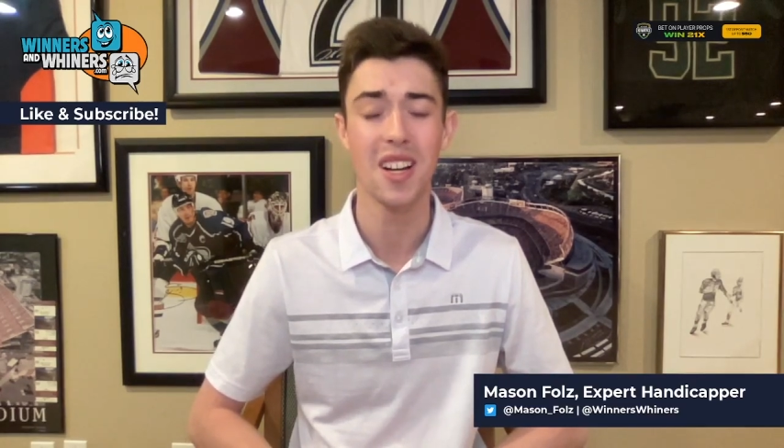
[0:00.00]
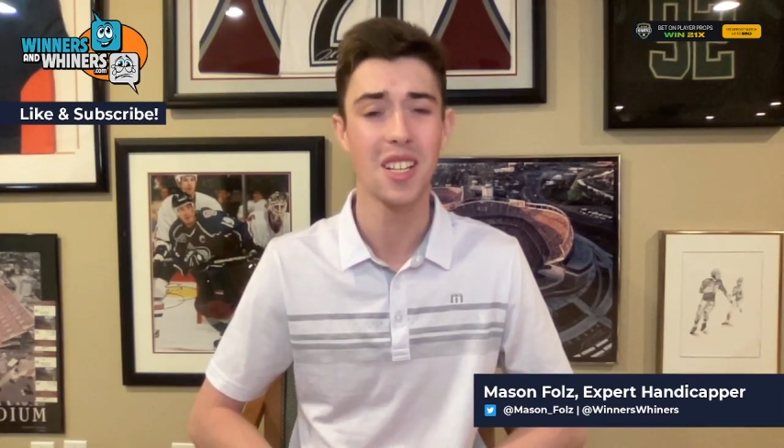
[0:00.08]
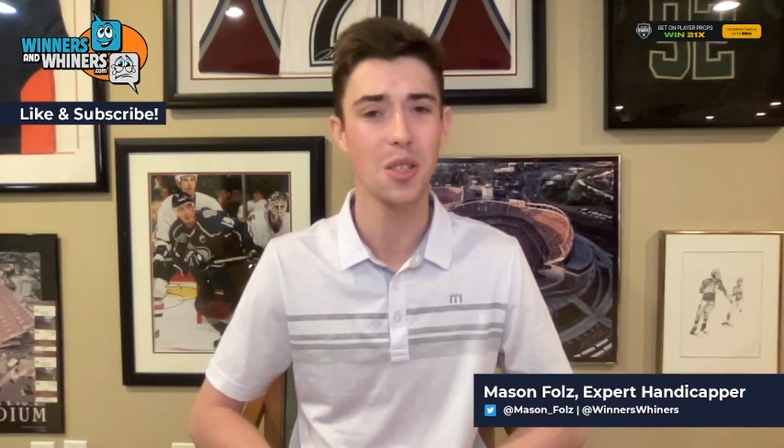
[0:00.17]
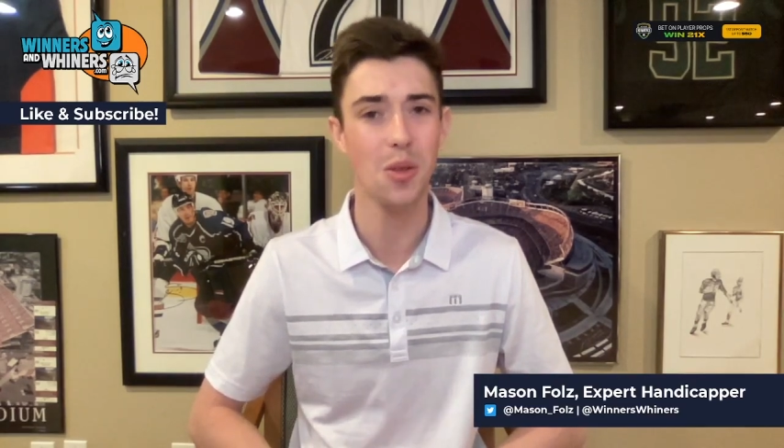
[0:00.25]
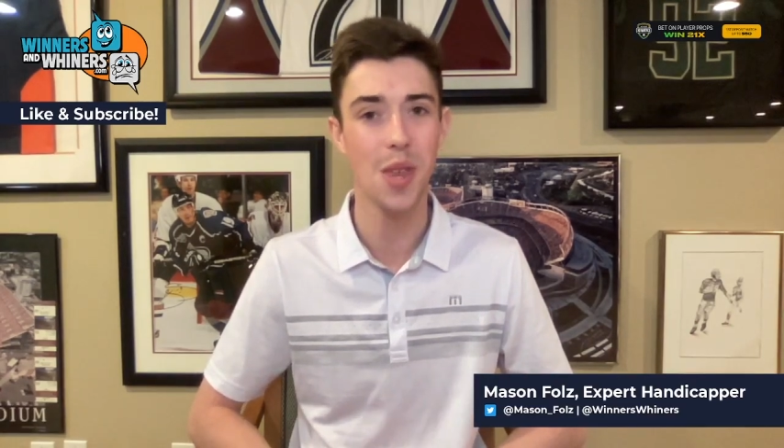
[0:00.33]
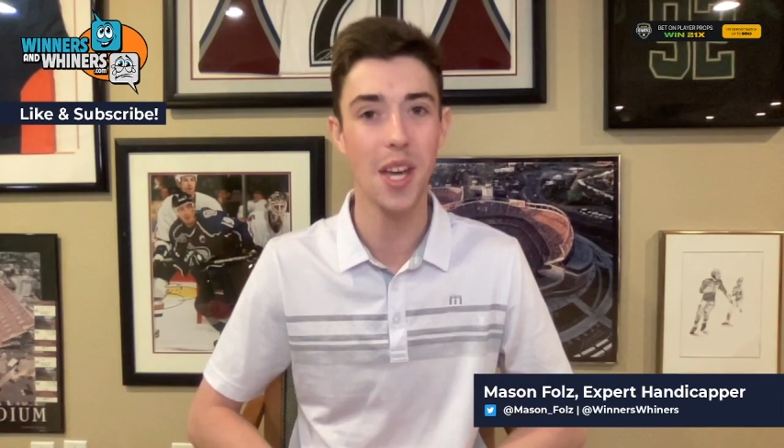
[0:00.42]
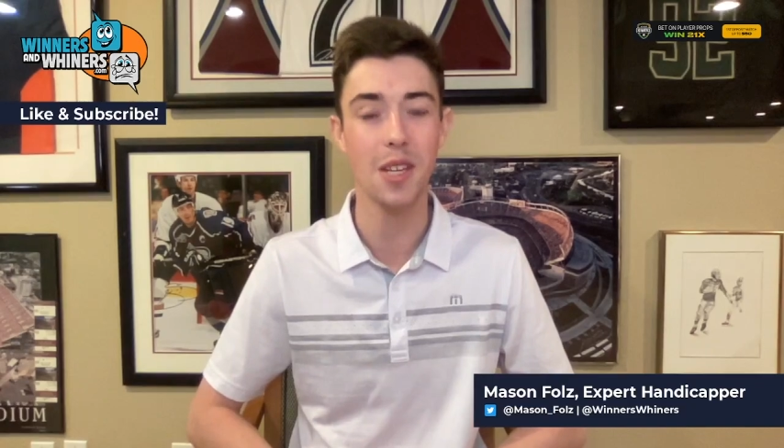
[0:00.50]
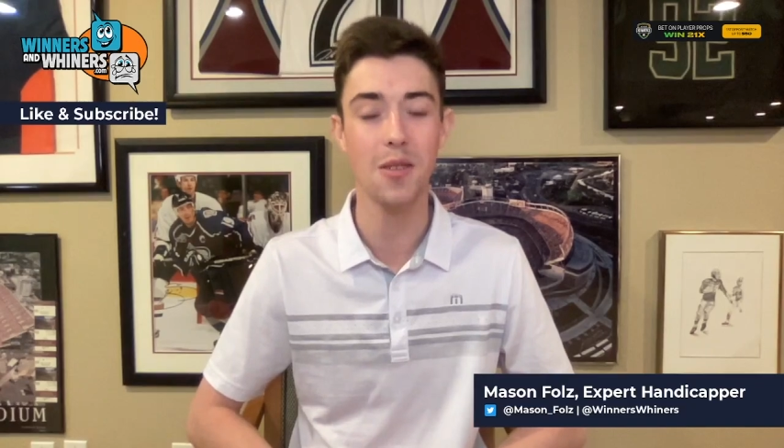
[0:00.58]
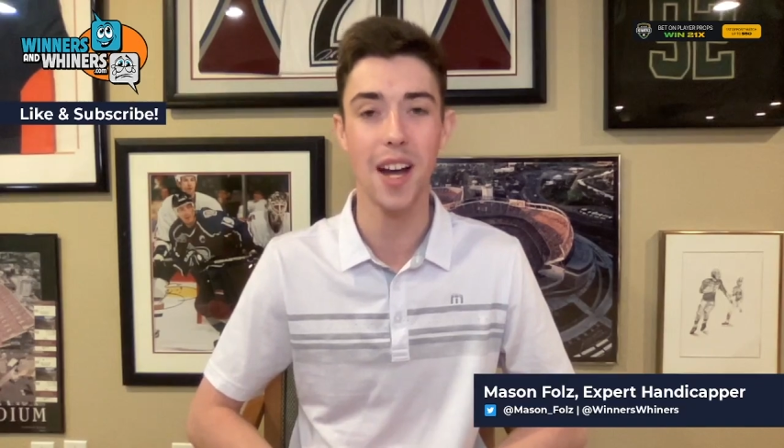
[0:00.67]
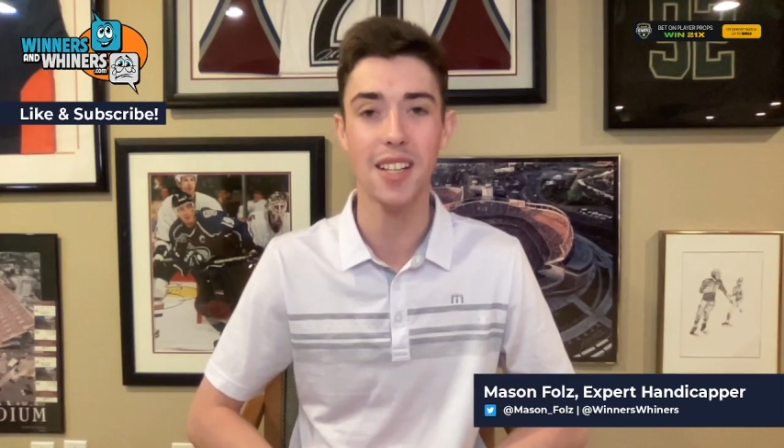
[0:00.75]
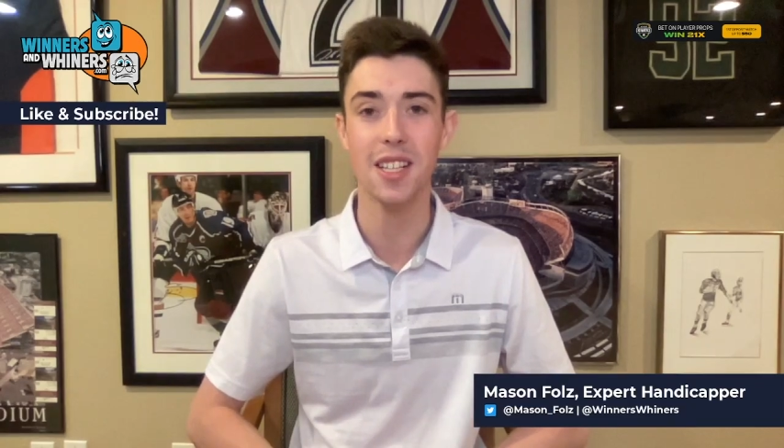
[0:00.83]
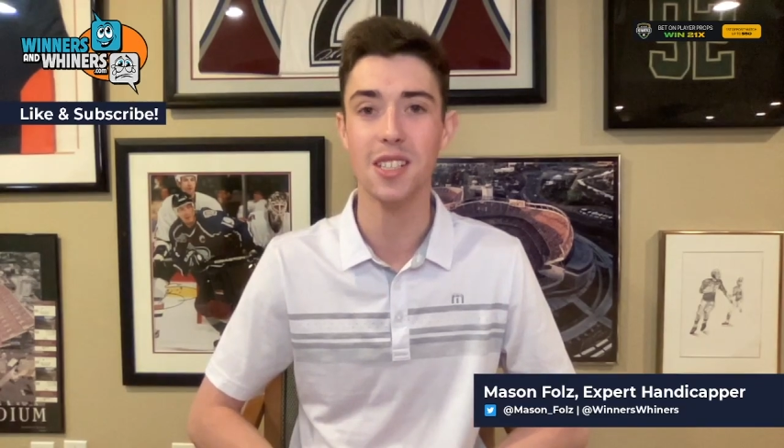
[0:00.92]
So thank you
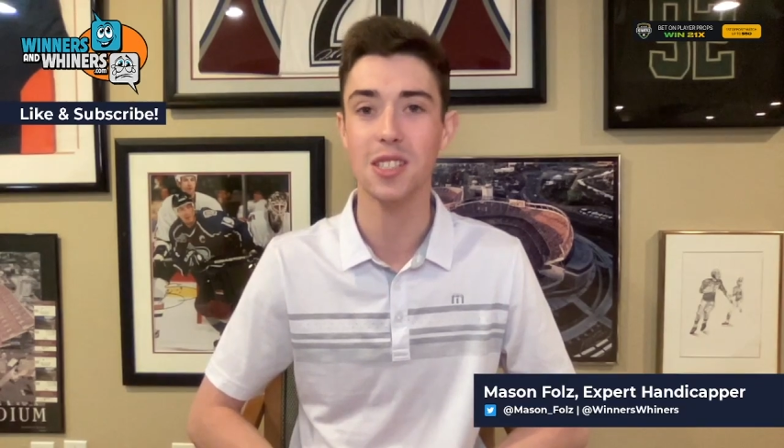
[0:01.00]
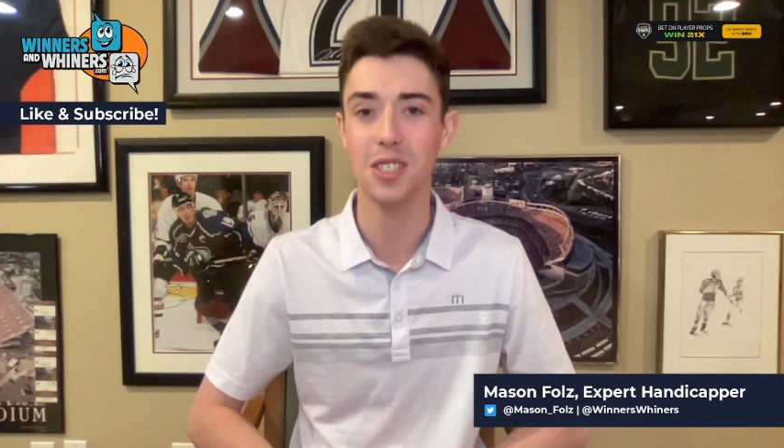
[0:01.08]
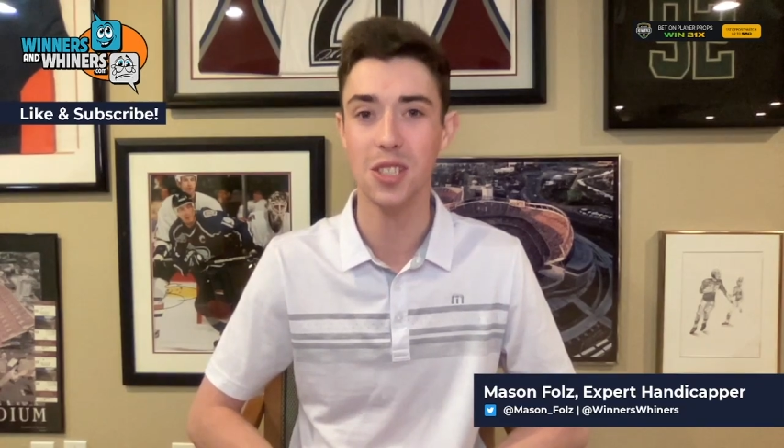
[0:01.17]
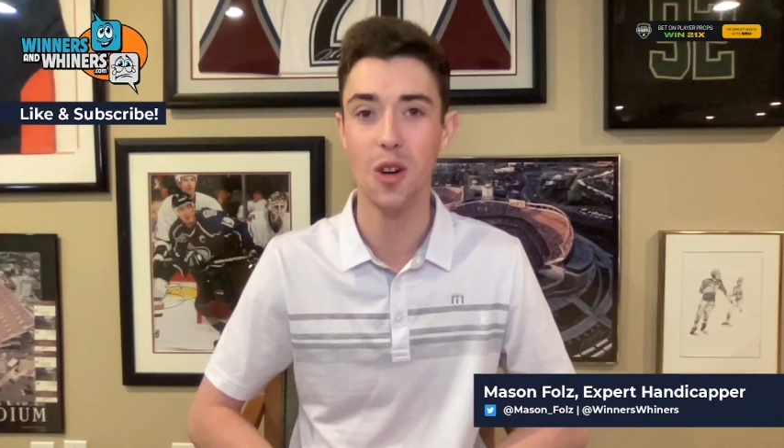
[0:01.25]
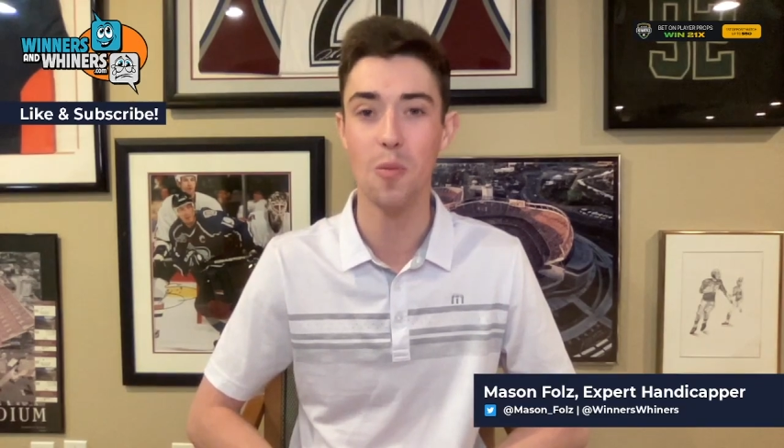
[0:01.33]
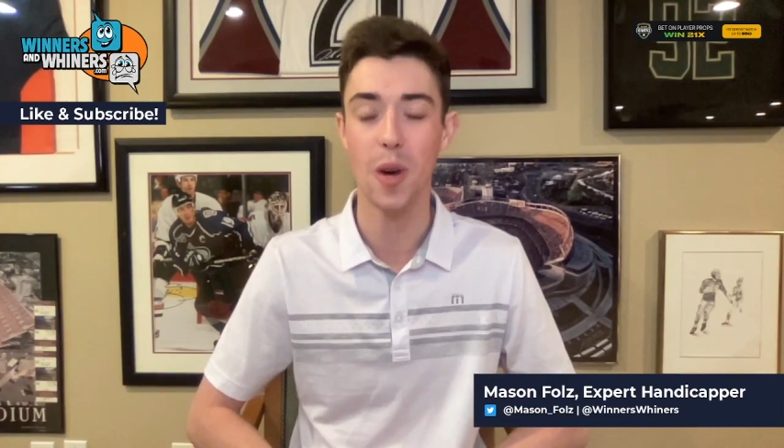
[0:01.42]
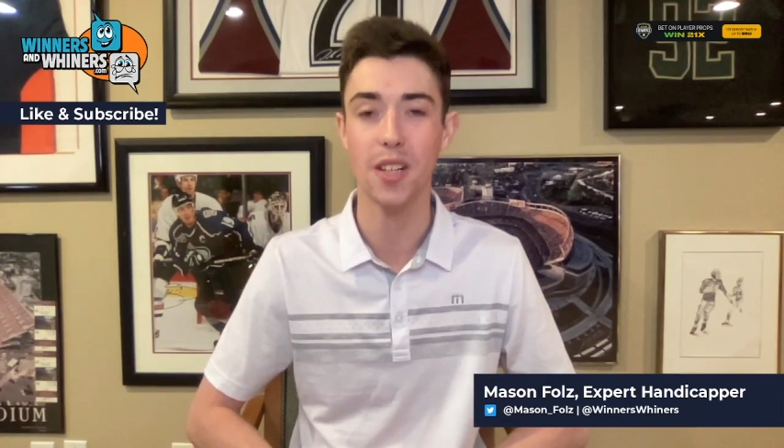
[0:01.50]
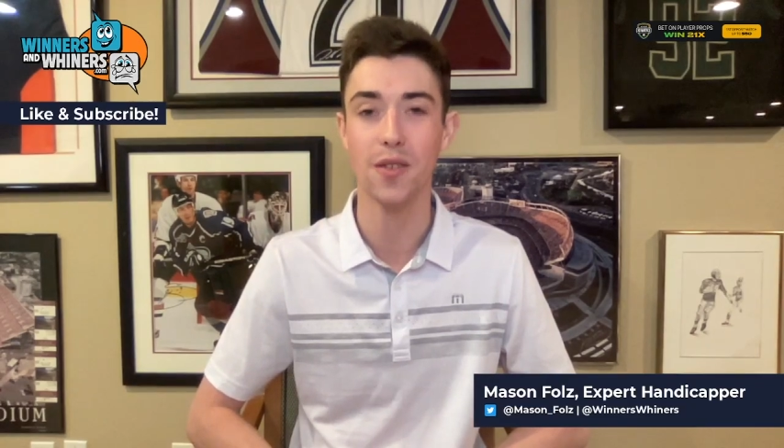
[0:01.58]
guys so much